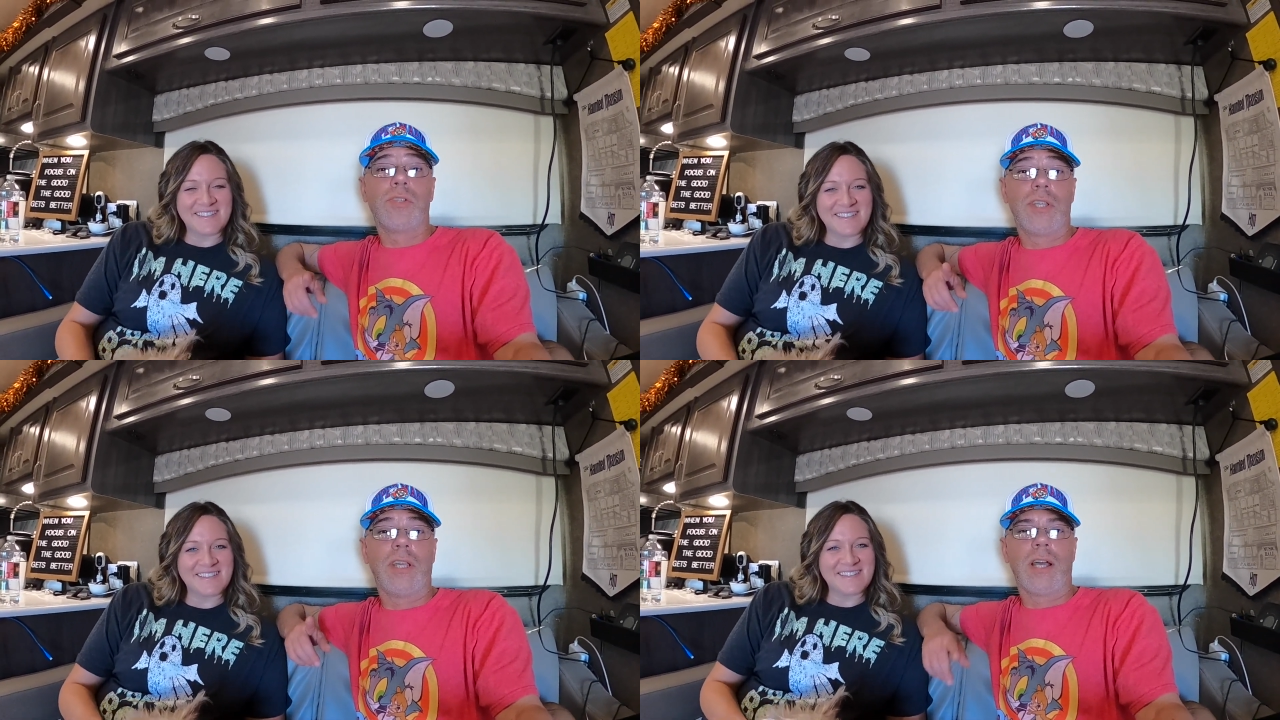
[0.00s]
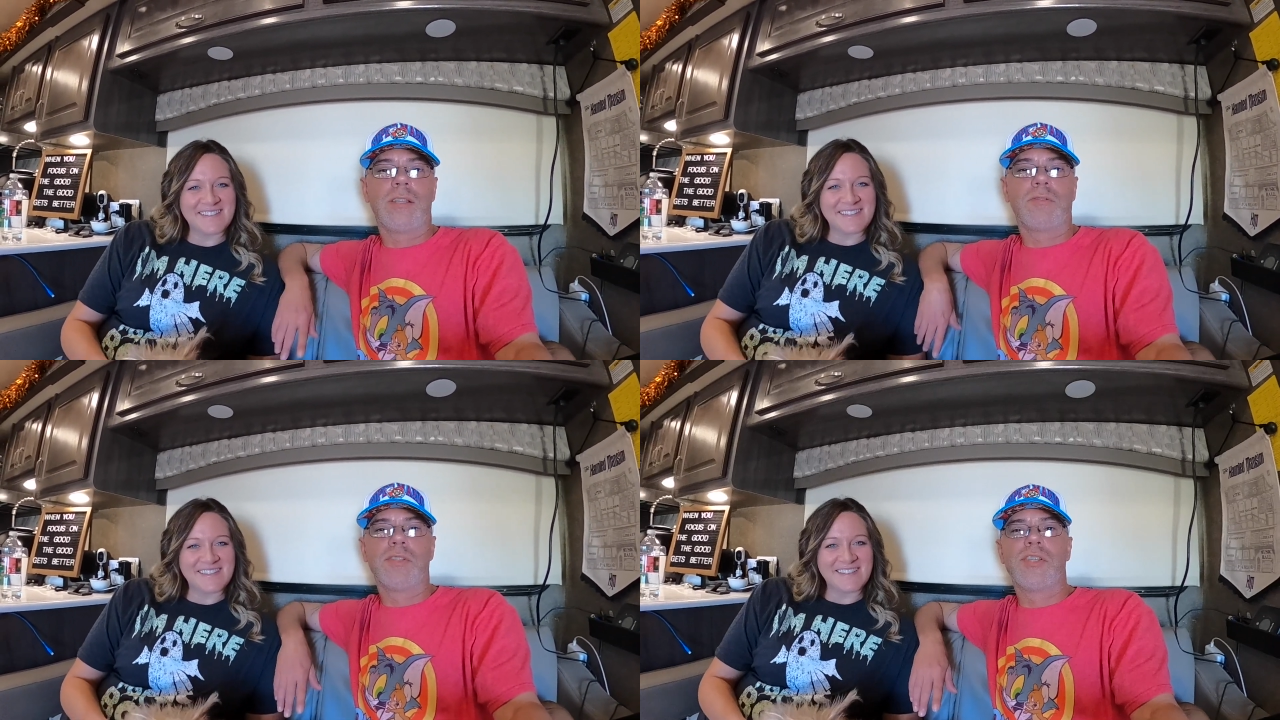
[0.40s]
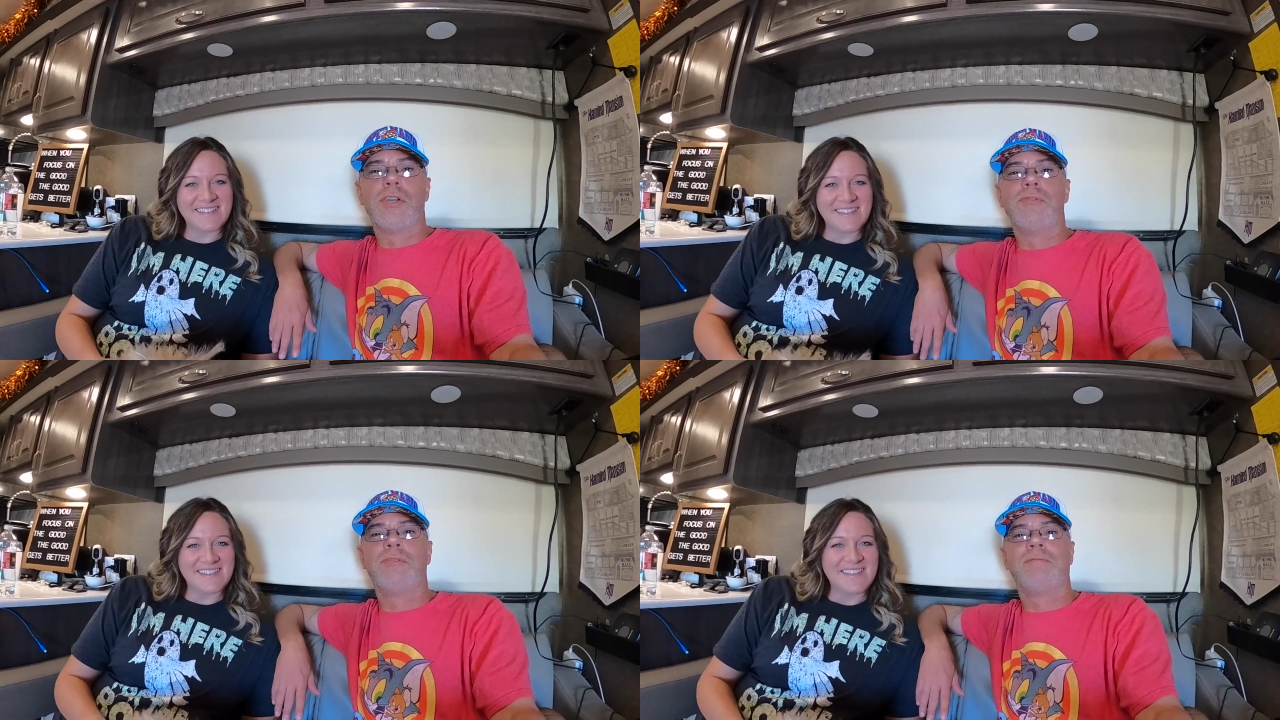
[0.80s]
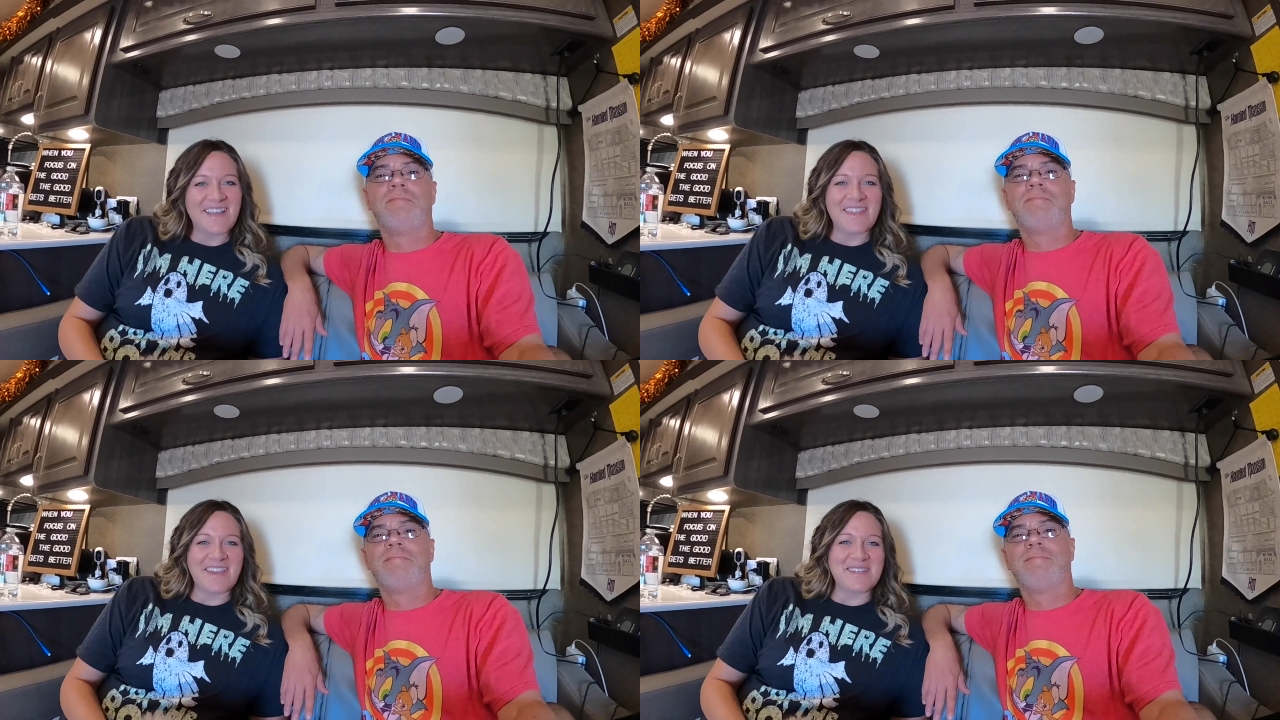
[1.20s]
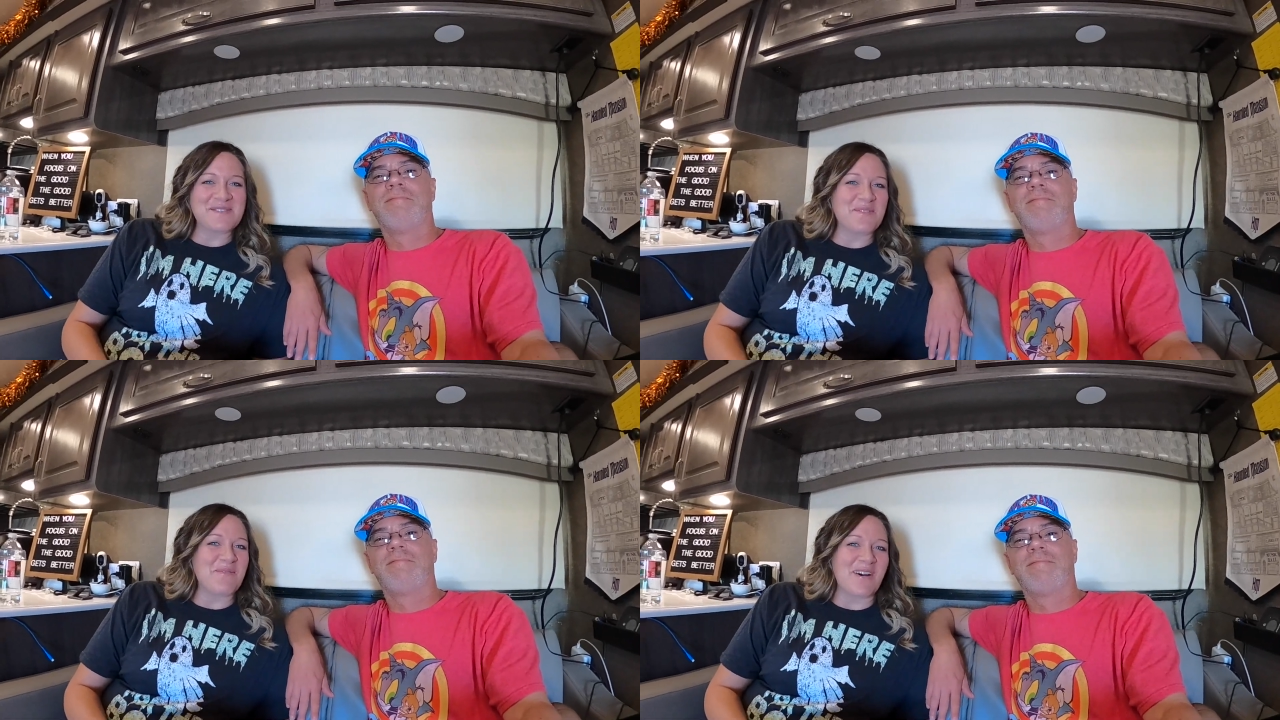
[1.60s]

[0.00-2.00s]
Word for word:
Speaker 1: we'll see you guys real soon. Thanks for